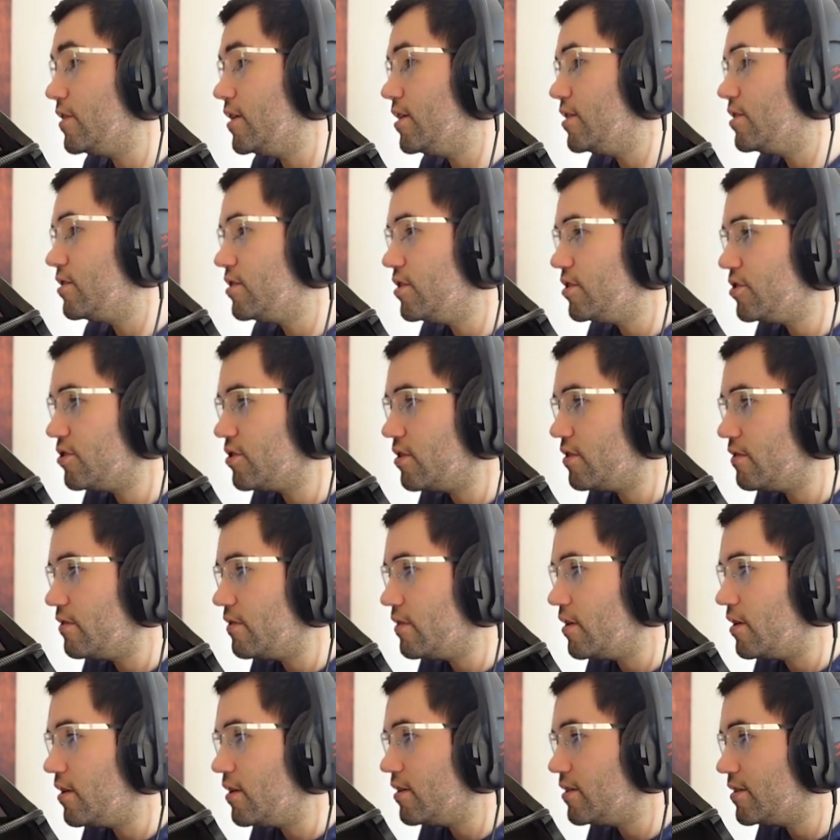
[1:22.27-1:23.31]
Each season
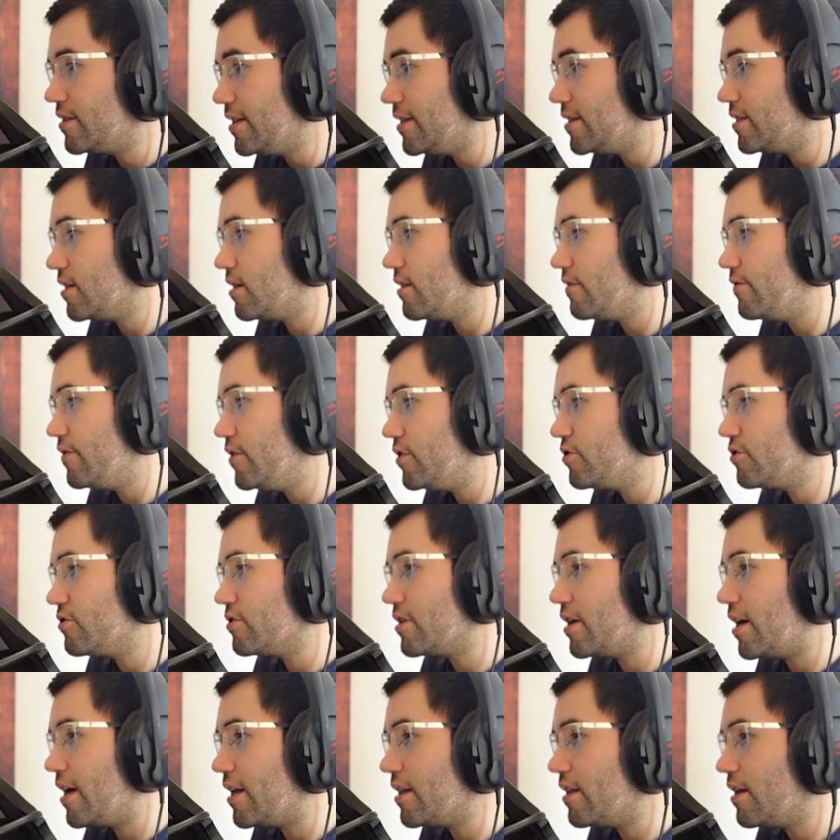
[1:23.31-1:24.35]

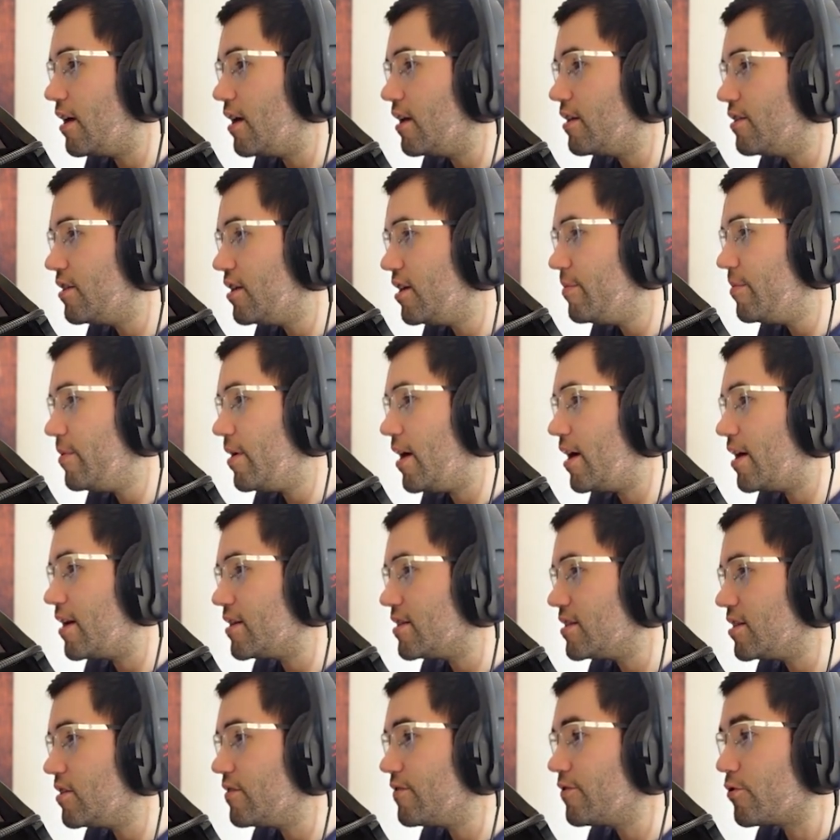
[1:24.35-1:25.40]
features a theme and a
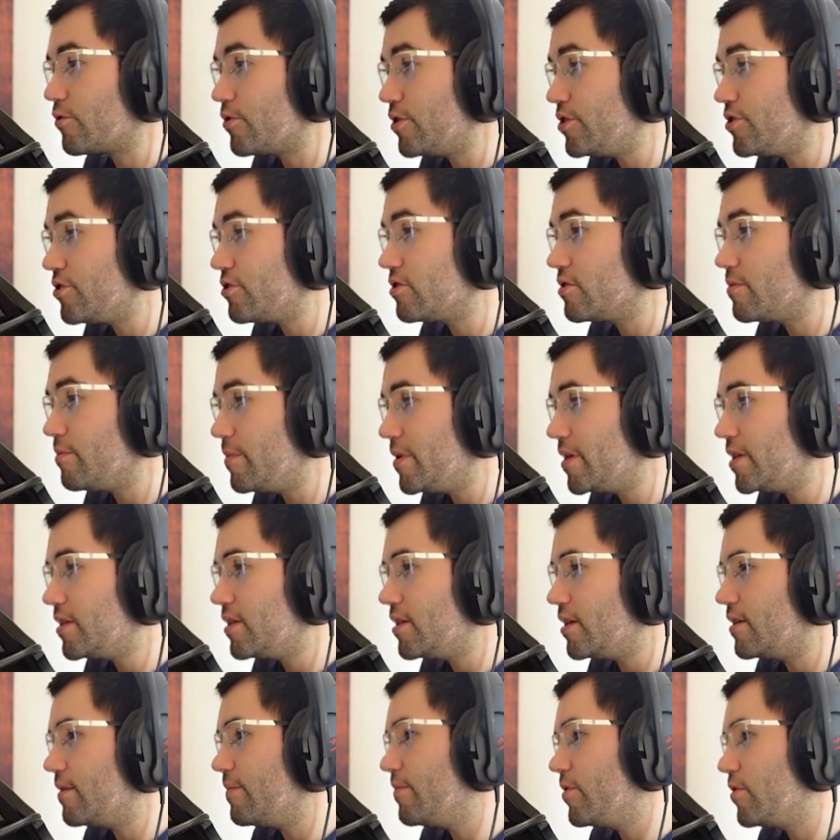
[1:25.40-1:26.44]
set of creatures minted.